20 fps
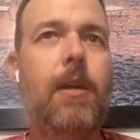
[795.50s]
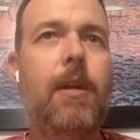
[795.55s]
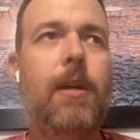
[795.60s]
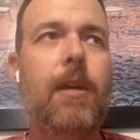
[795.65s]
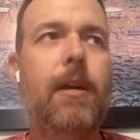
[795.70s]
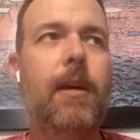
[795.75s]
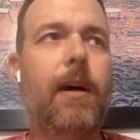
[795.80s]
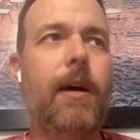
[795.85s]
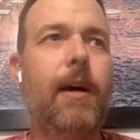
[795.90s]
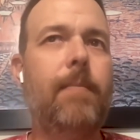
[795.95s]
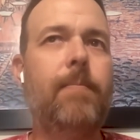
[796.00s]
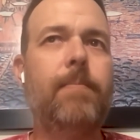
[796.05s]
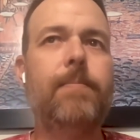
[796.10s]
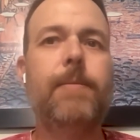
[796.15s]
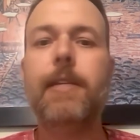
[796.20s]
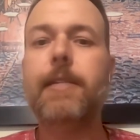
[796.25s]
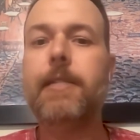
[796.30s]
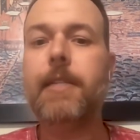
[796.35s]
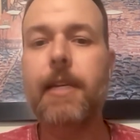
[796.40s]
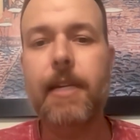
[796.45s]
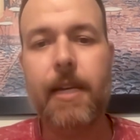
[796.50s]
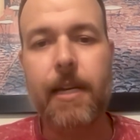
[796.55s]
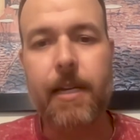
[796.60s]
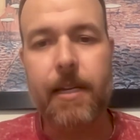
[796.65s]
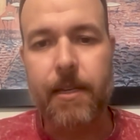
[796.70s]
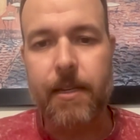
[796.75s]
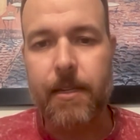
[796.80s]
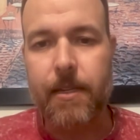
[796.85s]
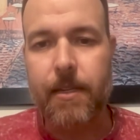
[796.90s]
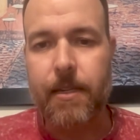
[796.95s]
um,
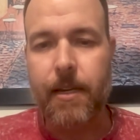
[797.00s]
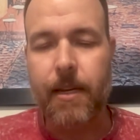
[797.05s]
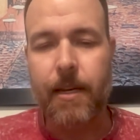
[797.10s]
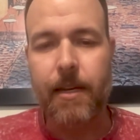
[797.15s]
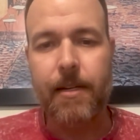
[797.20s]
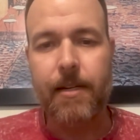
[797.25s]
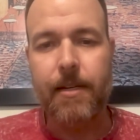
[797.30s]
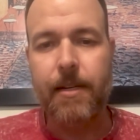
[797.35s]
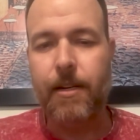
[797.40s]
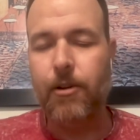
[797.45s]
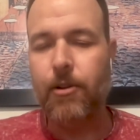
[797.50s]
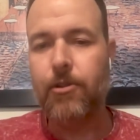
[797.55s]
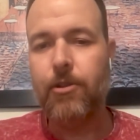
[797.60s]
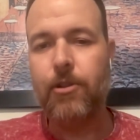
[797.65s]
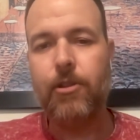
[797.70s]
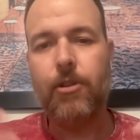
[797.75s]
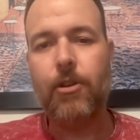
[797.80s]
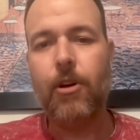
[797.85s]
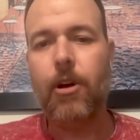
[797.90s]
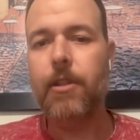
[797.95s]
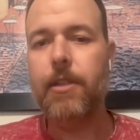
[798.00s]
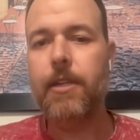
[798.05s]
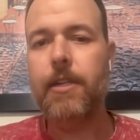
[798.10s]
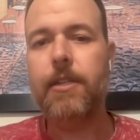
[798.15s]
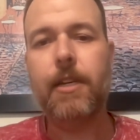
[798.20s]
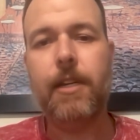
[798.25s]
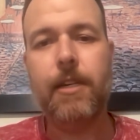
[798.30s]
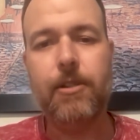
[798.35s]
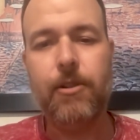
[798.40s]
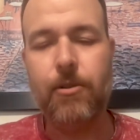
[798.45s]
dizziness and you know just all these
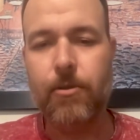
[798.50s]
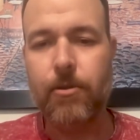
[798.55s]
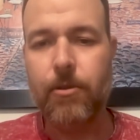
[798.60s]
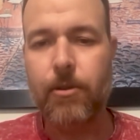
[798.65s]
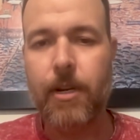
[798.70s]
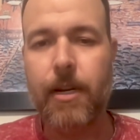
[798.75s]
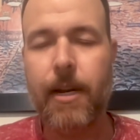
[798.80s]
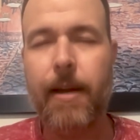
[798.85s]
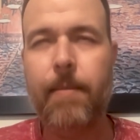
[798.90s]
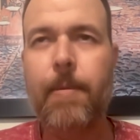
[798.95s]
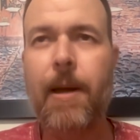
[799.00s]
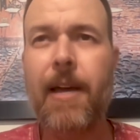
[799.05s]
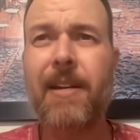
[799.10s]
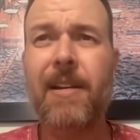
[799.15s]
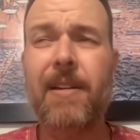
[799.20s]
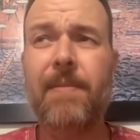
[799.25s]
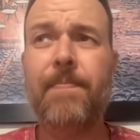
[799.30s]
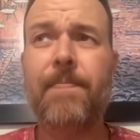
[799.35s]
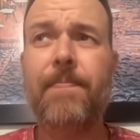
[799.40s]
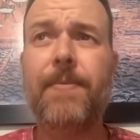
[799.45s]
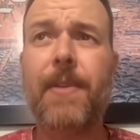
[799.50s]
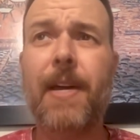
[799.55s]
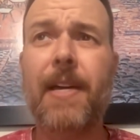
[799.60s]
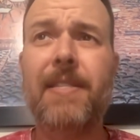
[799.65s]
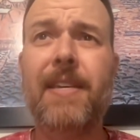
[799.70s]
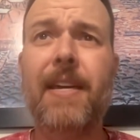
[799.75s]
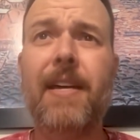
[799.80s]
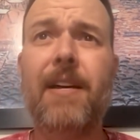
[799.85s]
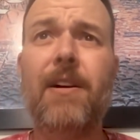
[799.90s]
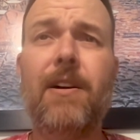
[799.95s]
things you're and i'm on a i
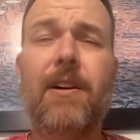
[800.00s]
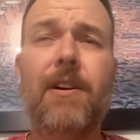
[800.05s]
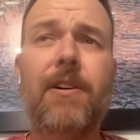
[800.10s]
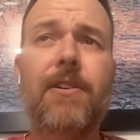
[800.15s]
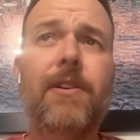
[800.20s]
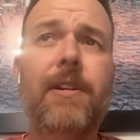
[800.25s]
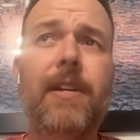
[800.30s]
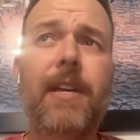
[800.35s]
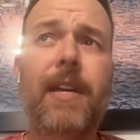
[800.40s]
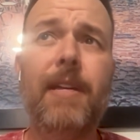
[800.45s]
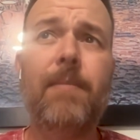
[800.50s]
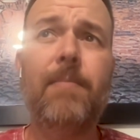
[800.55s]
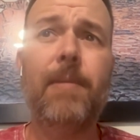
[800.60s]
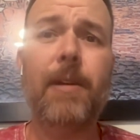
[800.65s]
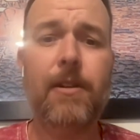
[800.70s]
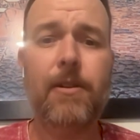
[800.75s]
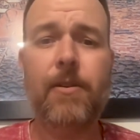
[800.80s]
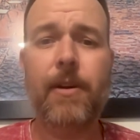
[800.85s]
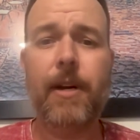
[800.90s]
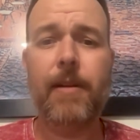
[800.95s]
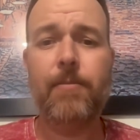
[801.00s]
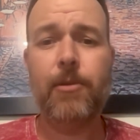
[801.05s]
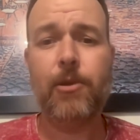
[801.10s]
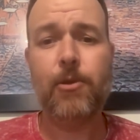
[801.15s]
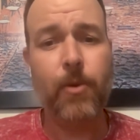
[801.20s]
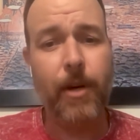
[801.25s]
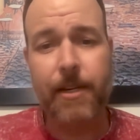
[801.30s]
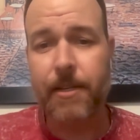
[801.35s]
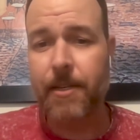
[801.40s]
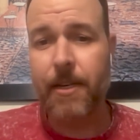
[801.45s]
take 180 milligrams
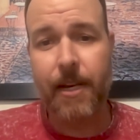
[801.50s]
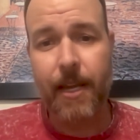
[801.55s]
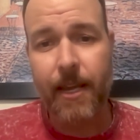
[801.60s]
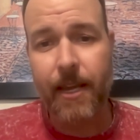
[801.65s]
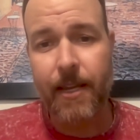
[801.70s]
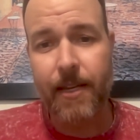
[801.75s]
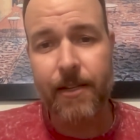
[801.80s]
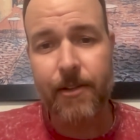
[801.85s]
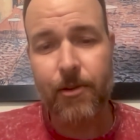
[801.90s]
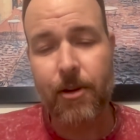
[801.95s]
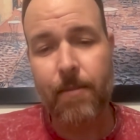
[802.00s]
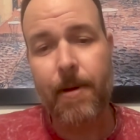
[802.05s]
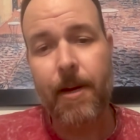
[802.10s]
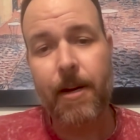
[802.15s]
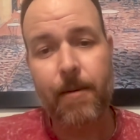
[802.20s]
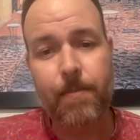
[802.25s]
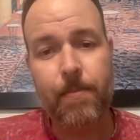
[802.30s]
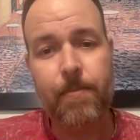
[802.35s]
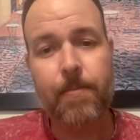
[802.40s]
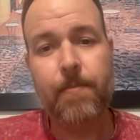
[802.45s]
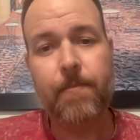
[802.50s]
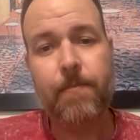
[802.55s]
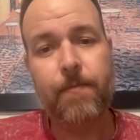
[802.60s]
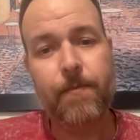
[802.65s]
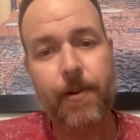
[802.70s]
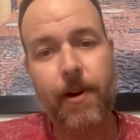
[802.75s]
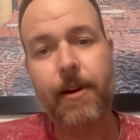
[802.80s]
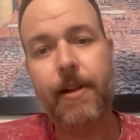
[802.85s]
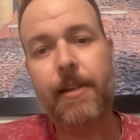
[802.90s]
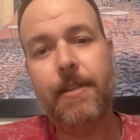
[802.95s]
twice a day so i'm on a
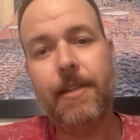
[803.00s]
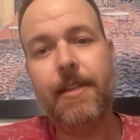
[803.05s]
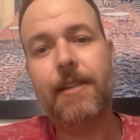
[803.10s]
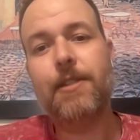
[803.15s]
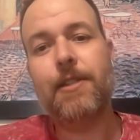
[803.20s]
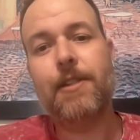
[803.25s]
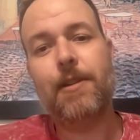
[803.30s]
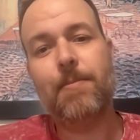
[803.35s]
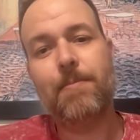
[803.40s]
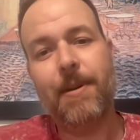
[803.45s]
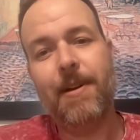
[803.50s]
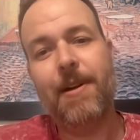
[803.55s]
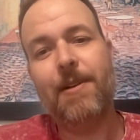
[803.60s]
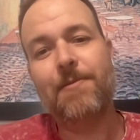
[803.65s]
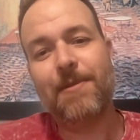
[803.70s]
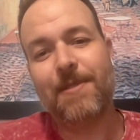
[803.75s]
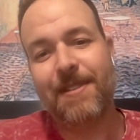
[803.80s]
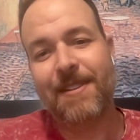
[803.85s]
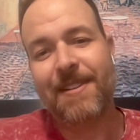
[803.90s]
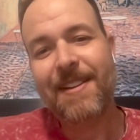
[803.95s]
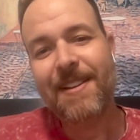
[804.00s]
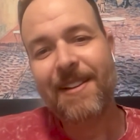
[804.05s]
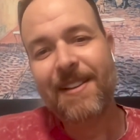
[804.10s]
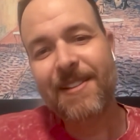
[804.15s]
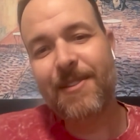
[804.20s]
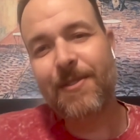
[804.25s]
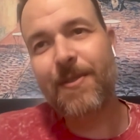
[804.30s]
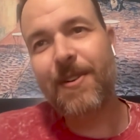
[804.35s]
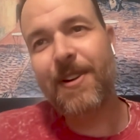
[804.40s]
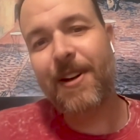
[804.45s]
very decent amount
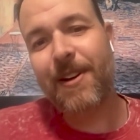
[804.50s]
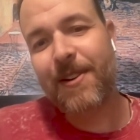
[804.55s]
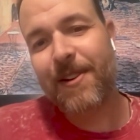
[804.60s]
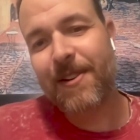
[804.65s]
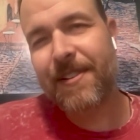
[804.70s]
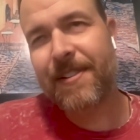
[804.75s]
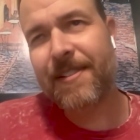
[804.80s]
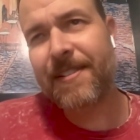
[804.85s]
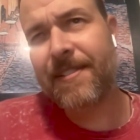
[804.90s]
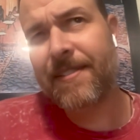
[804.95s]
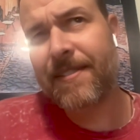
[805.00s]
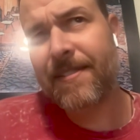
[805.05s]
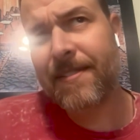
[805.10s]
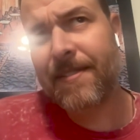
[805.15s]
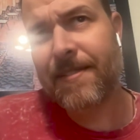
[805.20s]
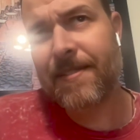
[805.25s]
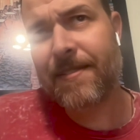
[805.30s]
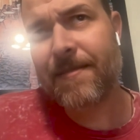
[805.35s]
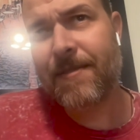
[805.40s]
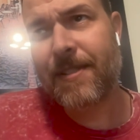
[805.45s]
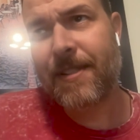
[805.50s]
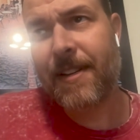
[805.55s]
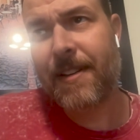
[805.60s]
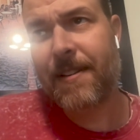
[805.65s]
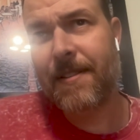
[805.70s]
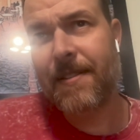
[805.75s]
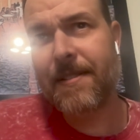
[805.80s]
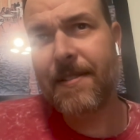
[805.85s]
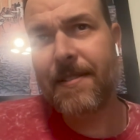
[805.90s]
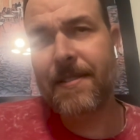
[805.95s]
it's 300 and what's
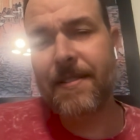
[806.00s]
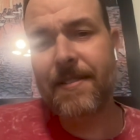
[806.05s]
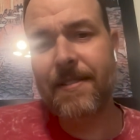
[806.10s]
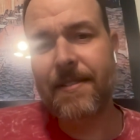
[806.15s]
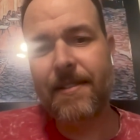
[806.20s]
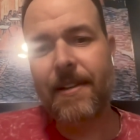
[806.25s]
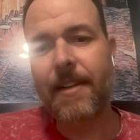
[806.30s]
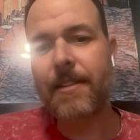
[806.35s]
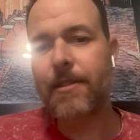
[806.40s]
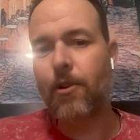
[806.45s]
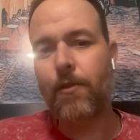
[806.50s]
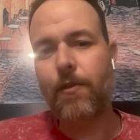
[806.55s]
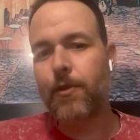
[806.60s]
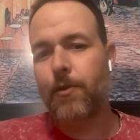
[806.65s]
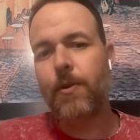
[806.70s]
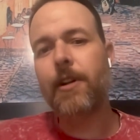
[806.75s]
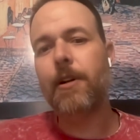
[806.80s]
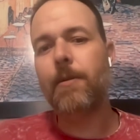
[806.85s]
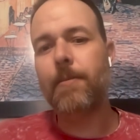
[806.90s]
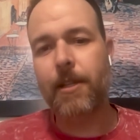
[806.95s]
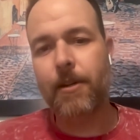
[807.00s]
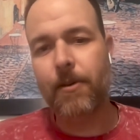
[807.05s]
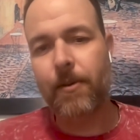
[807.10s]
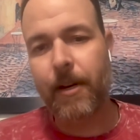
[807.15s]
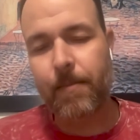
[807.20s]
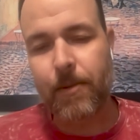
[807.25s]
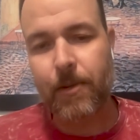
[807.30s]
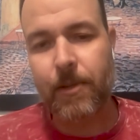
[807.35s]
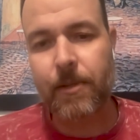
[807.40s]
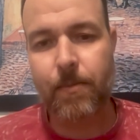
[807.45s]
that it's over 300
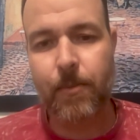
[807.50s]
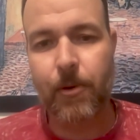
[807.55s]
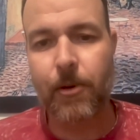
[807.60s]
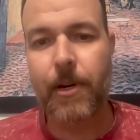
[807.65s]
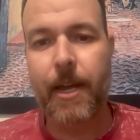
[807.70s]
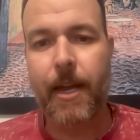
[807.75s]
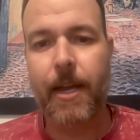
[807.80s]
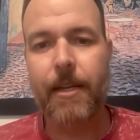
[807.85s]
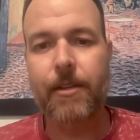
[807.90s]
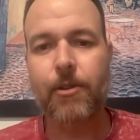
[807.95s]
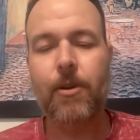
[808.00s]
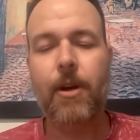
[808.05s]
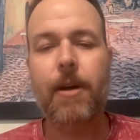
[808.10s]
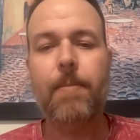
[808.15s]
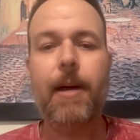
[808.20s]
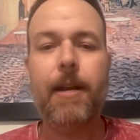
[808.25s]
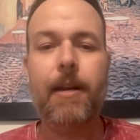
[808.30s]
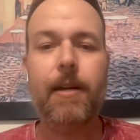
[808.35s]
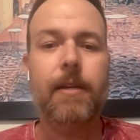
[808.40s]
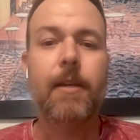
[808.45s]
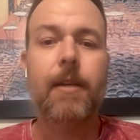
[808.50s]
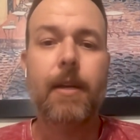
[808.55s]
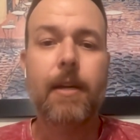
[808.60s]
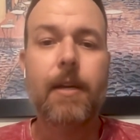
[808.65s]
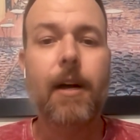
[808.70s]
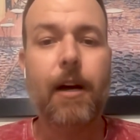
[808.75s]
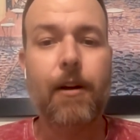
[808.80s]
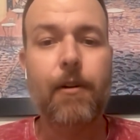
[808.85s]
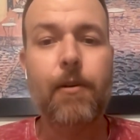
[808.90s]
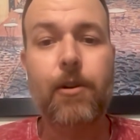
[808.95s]
milligrams per day so wow. i'm on a,
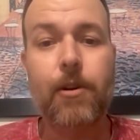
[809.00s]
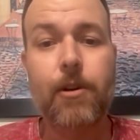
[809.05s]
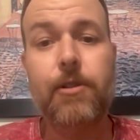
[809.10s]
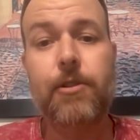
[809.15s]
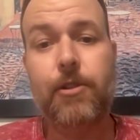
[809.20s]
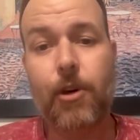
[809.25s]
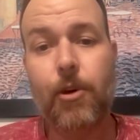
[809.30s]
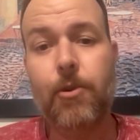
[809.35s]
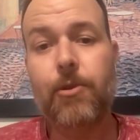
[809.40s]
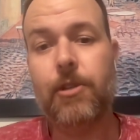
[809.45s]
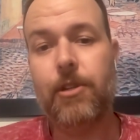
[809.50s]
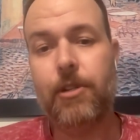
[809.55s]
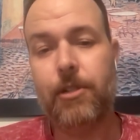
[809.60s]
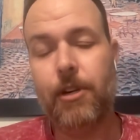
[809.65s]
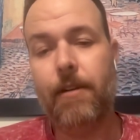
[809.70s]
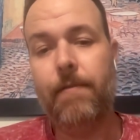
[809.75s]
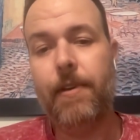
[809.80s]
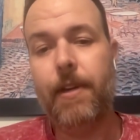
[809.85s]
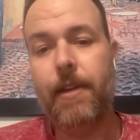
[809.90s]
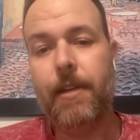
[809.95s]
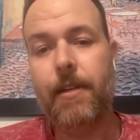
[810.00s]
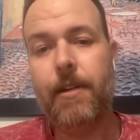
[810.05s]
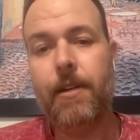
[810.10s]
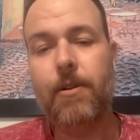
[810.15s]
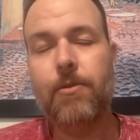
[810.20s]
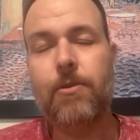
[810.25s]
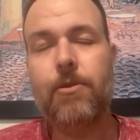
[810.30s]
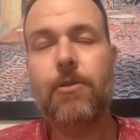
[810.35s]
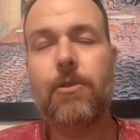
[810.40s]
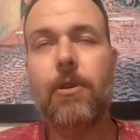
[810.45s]
a good dosage of it you
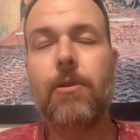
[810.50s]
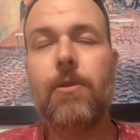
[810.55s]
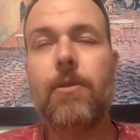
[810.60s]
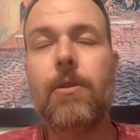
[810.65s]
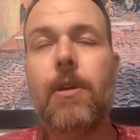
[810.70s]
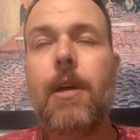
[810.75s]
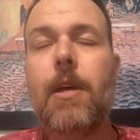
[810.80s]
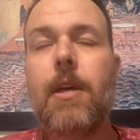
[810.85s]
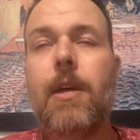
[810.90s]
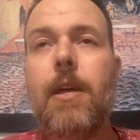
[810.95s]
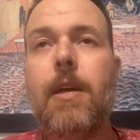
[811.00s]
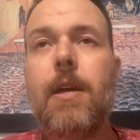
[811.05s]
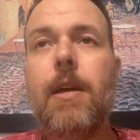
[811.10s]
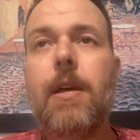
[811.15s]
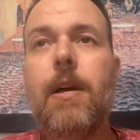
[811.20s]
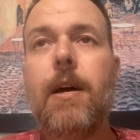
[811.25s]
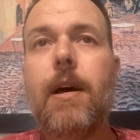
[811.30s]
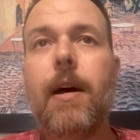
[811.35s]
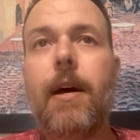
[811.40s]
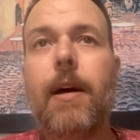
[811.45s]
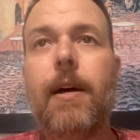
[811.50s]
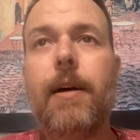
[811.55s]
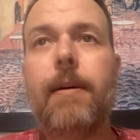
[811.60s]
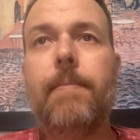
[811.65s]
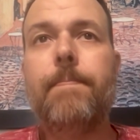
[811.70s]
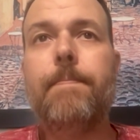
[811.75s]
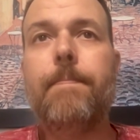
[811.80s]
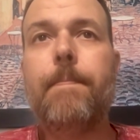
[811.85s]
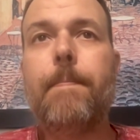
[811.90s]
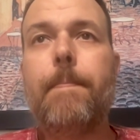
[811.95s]
know so
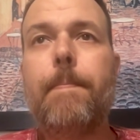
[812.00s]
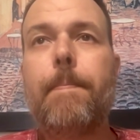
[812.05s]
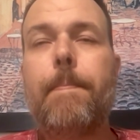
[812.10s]
um,